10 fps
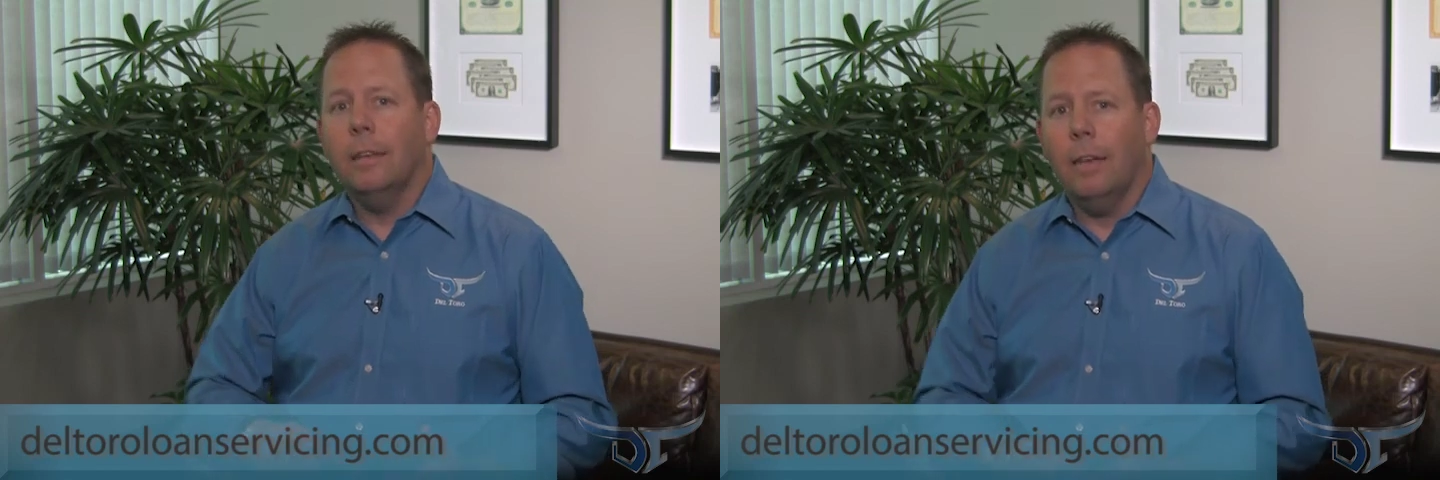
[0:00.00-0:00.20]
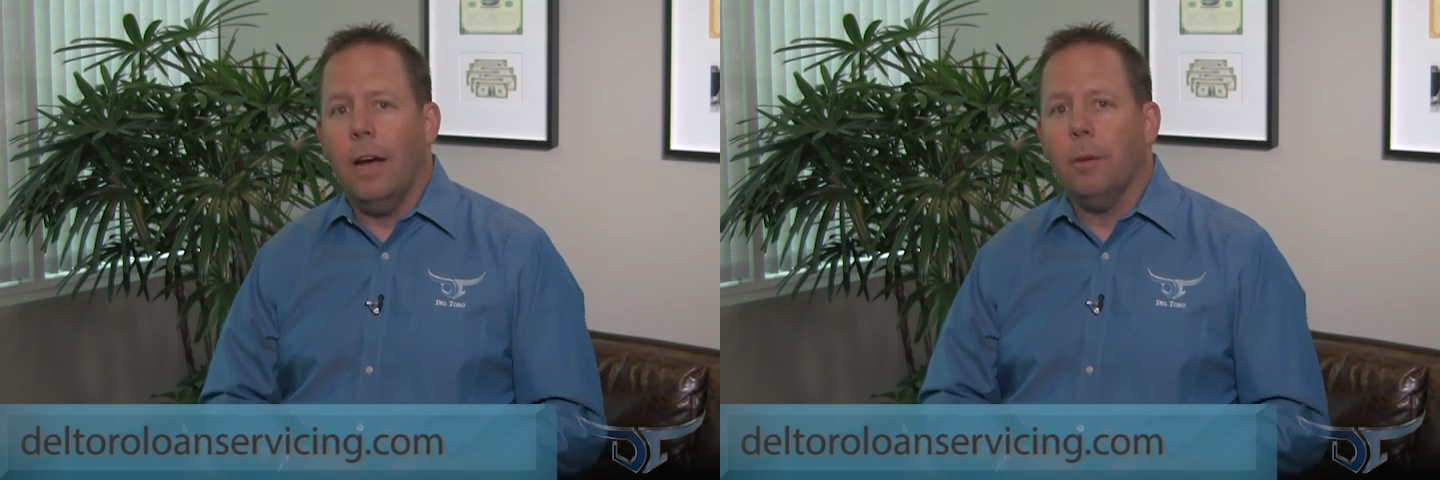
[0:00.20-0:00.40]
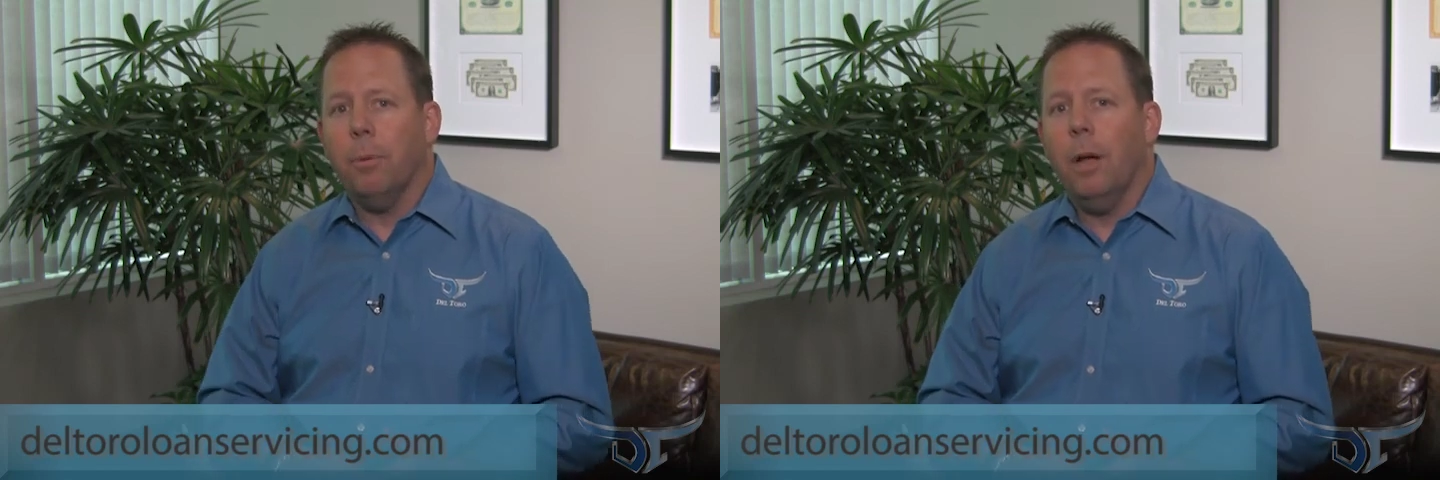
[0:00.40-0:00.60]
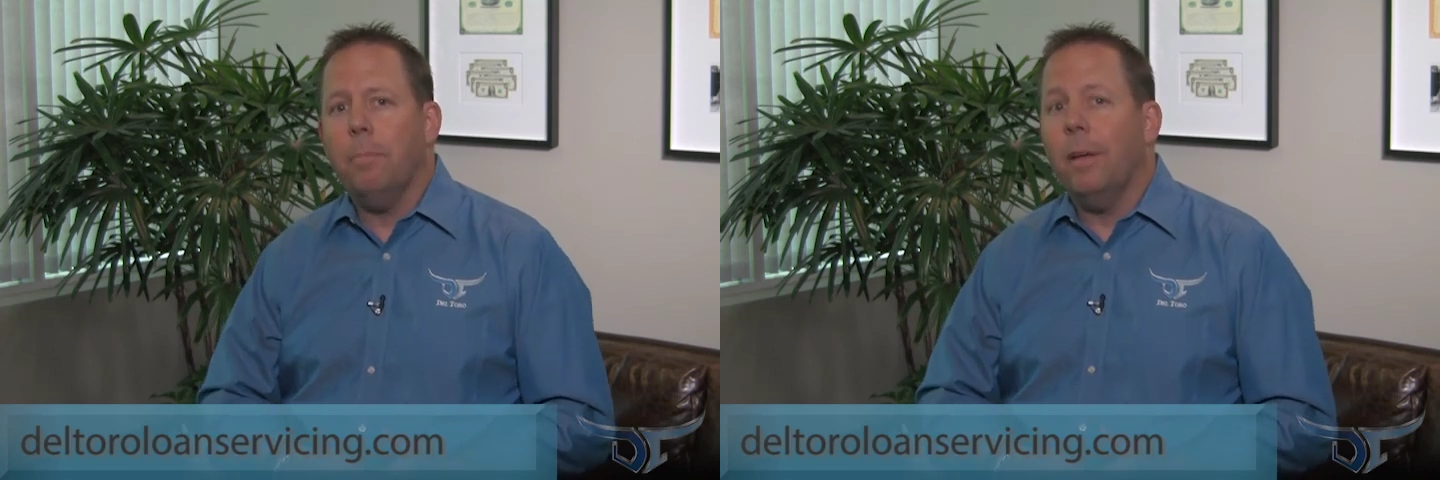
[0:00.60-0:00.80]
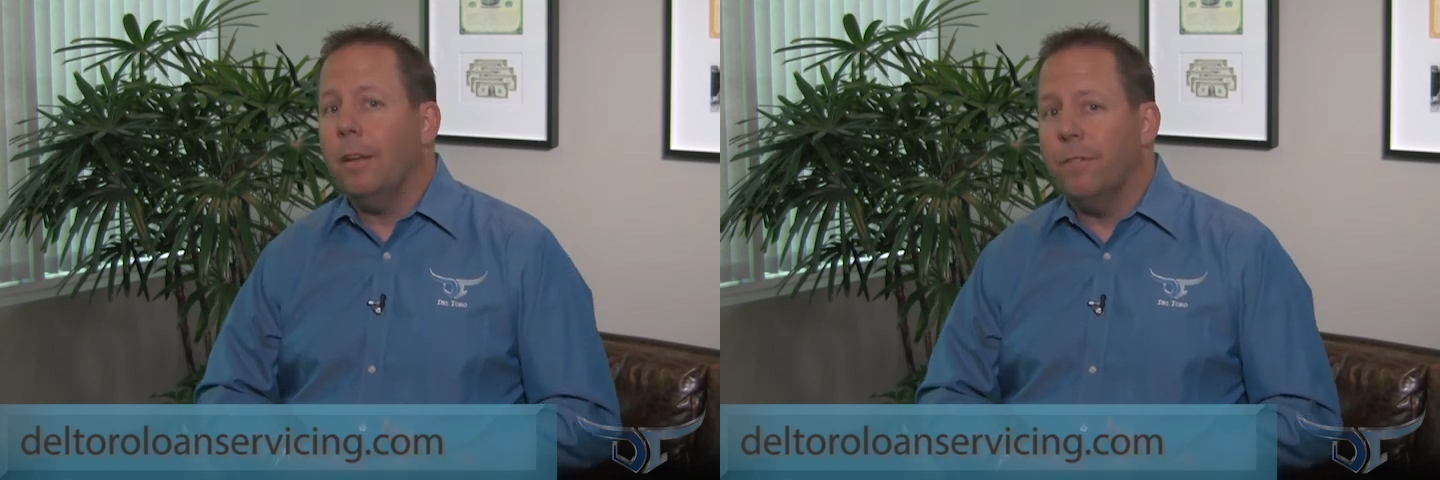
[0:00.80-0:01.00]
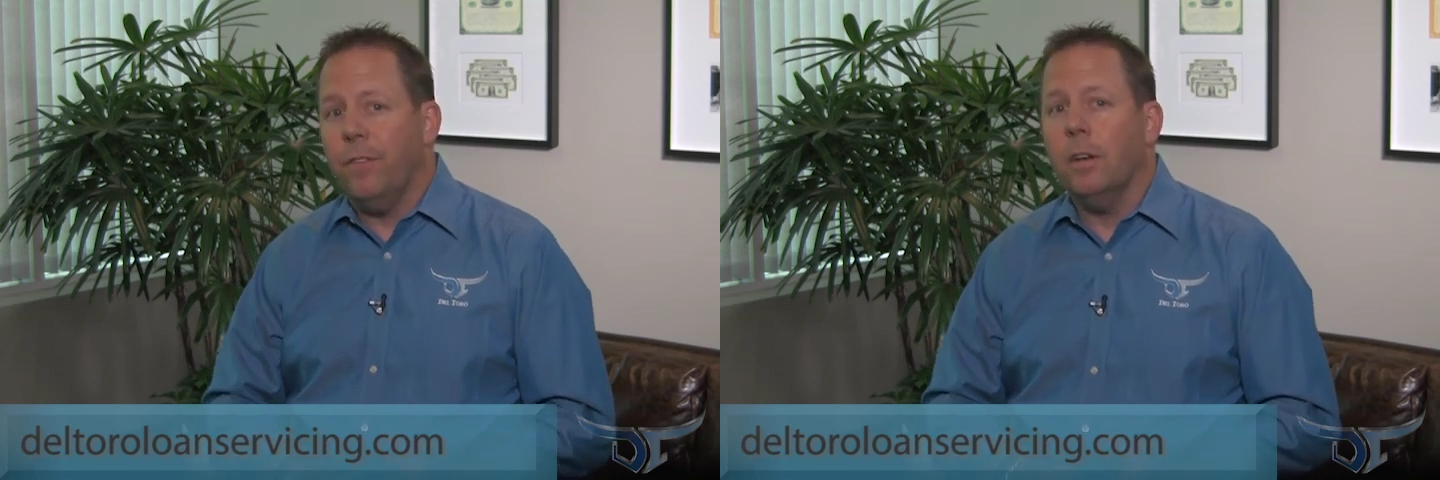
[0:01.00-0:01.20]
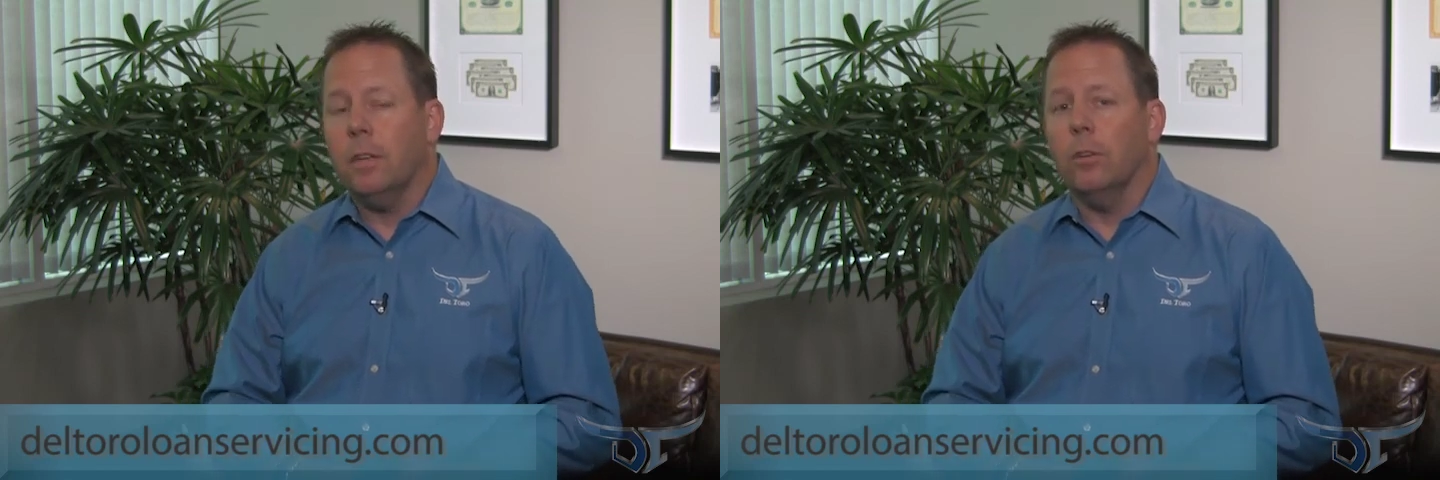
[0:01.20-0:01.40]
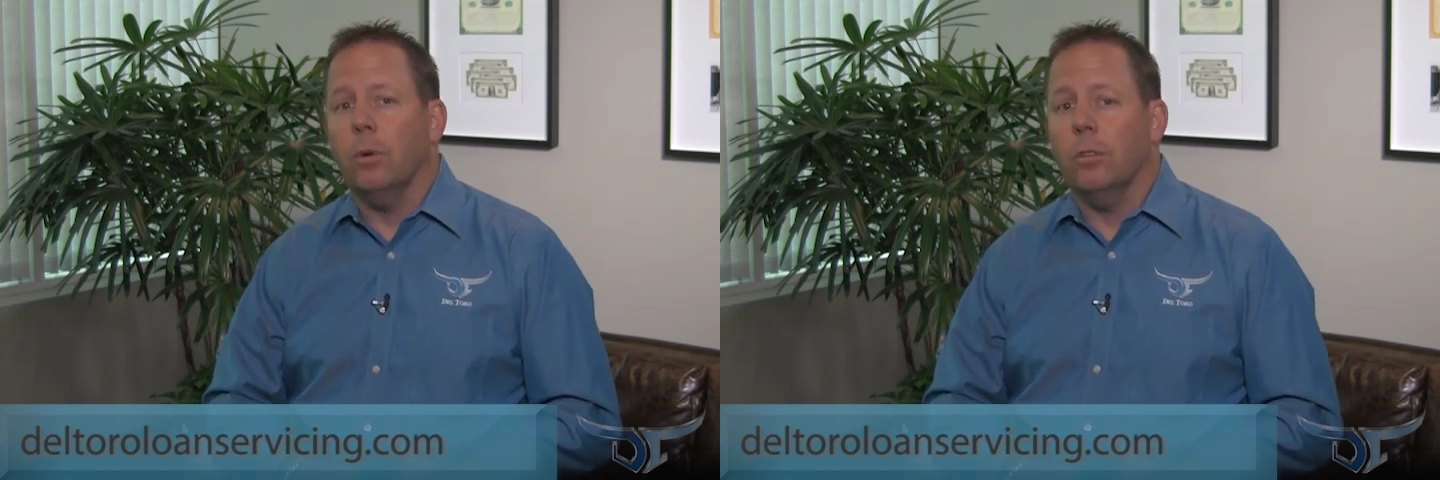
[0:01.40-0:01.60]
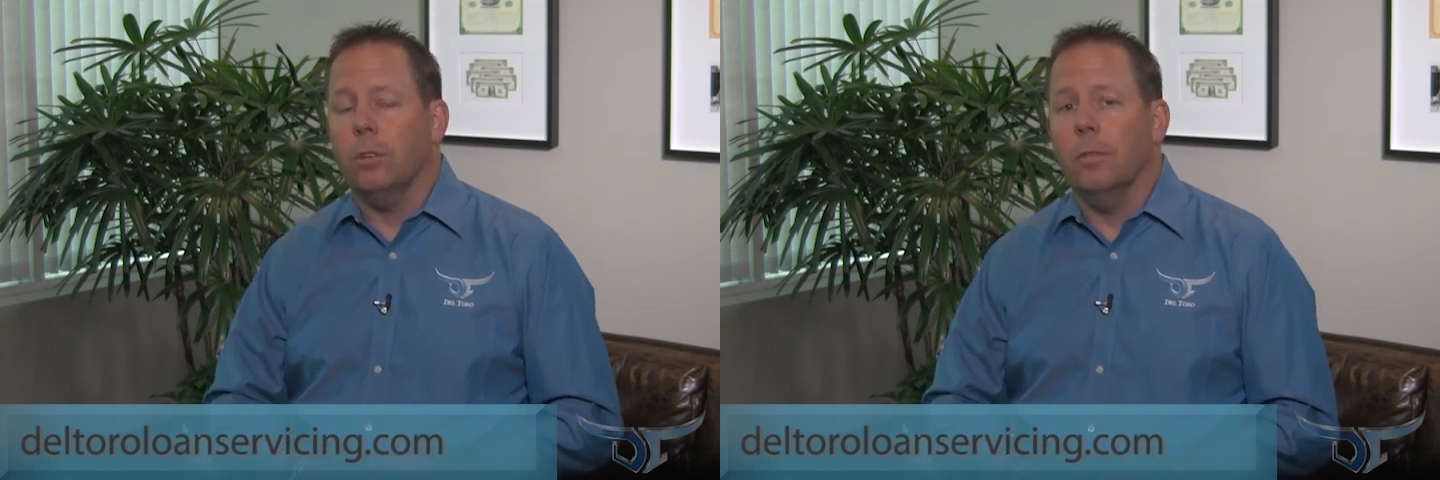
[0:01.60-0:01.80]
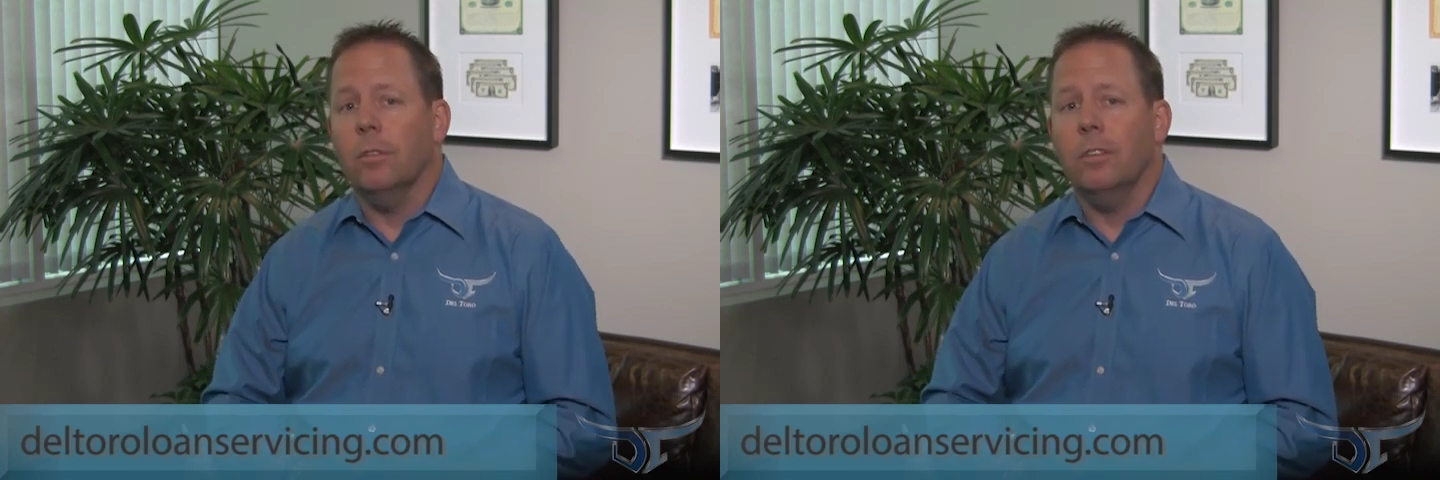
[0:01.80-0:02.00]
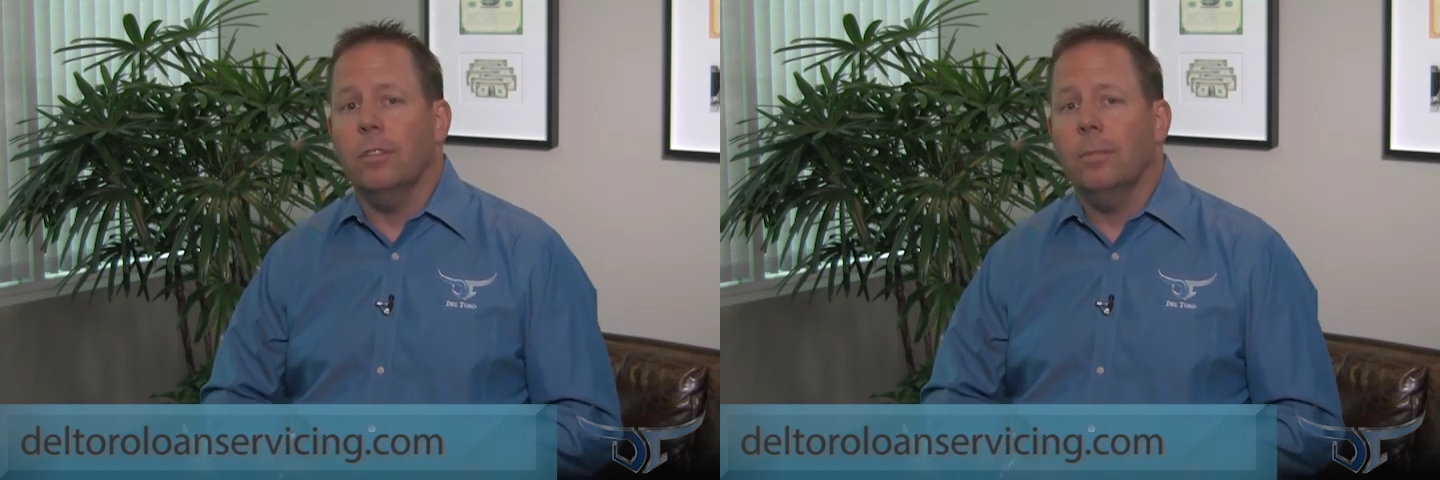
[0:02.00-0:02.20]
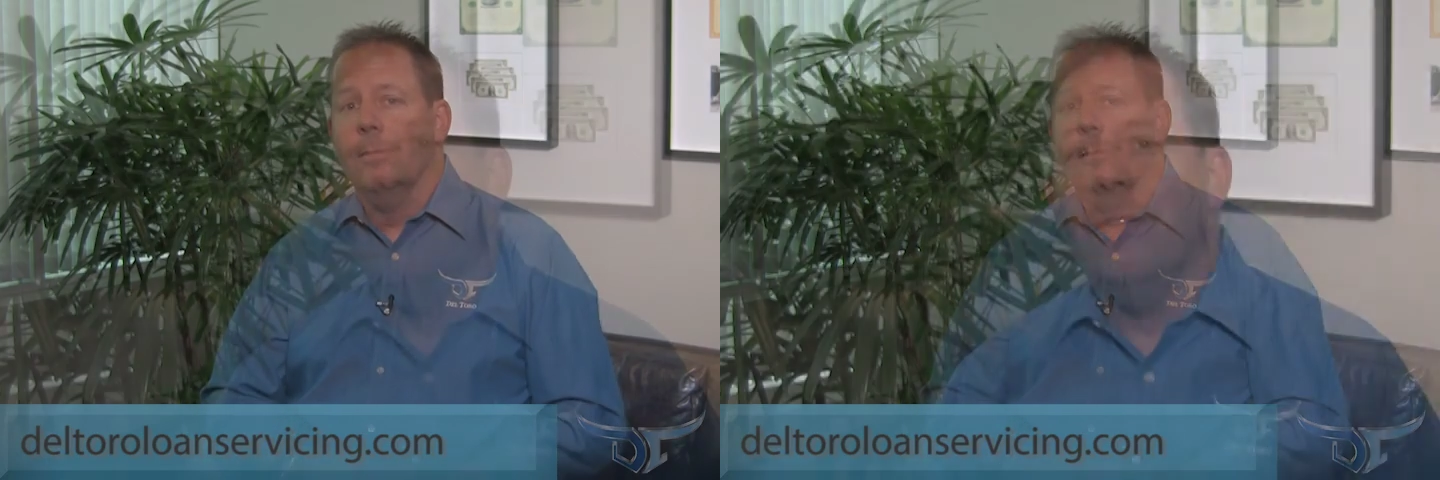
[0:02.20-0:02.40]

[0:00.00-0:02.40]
doc prep, and fund control services.